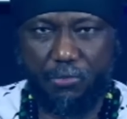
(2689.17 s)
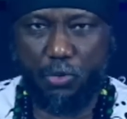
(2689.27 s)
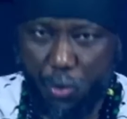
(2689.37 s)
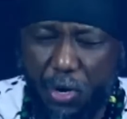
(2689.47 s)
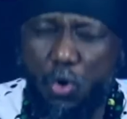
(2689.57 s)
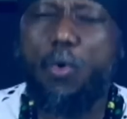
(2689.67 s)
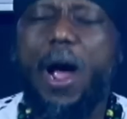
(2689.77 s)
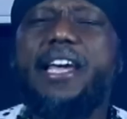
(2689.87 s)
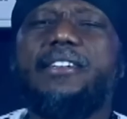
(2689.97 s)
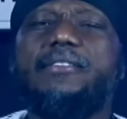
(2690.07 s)
Do we know
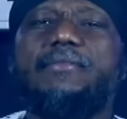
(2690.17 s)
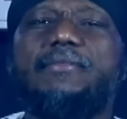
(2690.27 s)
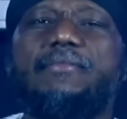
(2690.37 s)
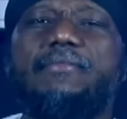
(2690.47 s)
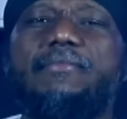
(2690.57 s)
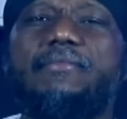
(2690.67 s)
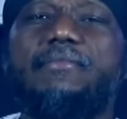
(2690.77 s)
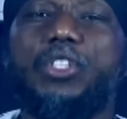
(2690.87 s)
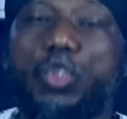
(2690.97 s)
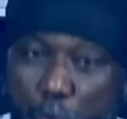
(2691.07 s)
why?
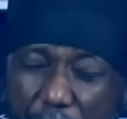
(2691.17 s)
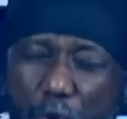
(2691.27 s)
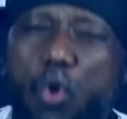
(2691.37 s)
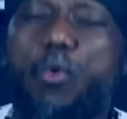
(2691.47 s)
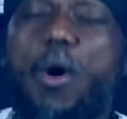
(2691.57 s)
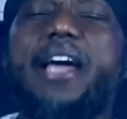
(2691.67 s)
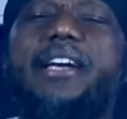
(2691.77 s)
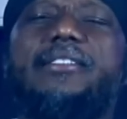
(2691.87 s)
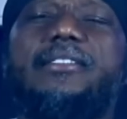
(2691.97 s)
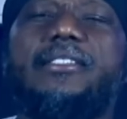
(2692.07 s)
Do we know why?
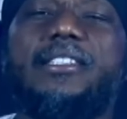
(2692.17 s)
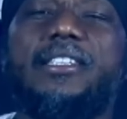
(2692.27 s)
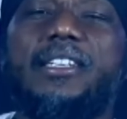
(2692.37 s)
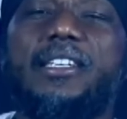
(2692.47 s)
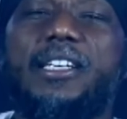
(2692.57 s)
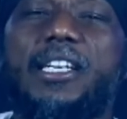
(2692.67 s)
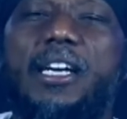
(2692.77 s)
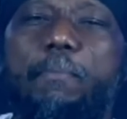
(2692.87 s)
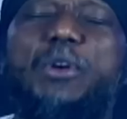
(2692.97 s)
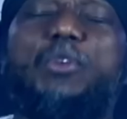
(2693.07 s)

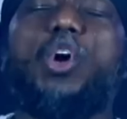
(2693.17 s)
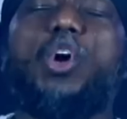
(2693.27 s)
Because